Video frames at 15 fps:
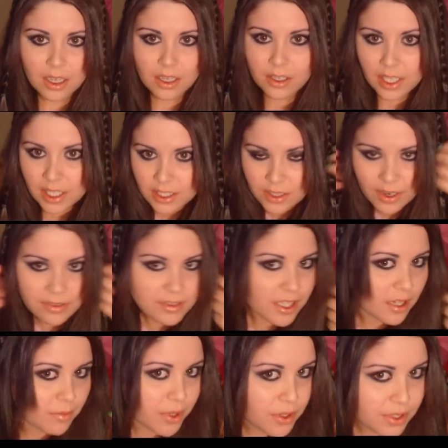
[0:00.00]
okay so I've
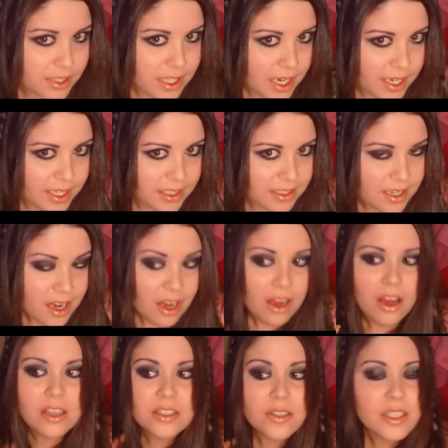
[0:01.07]
done both sides
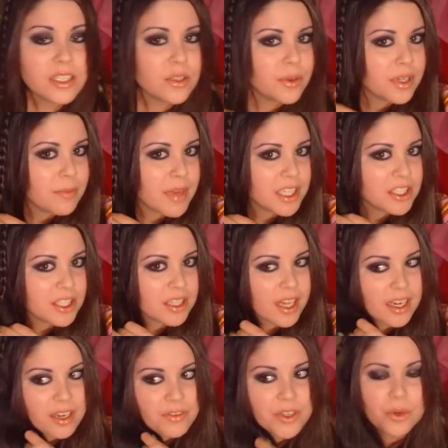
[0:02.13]
also, I do want to mention
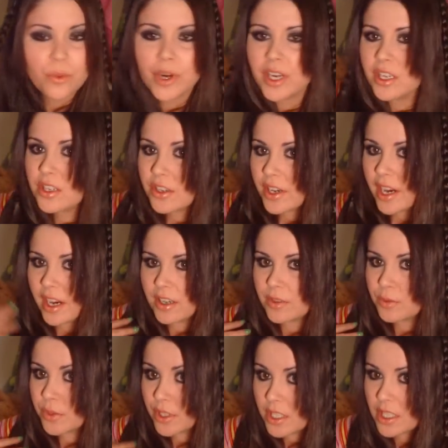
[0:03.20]
that if you're wearing your hair
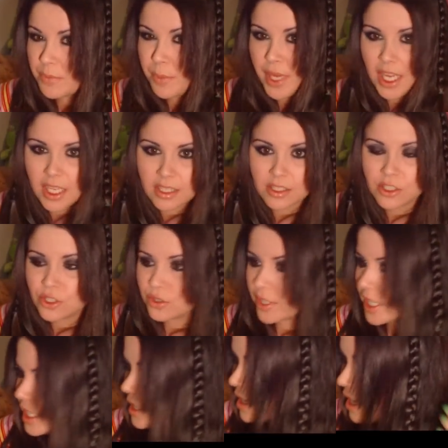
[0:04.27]
really pinned
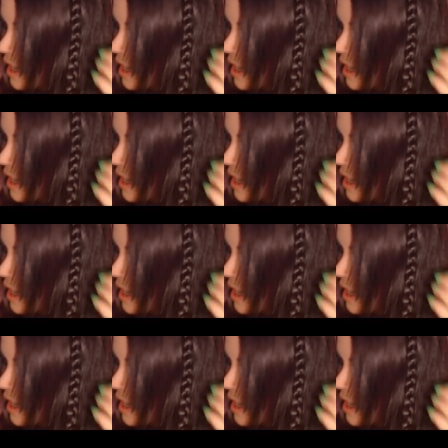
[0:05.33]
straight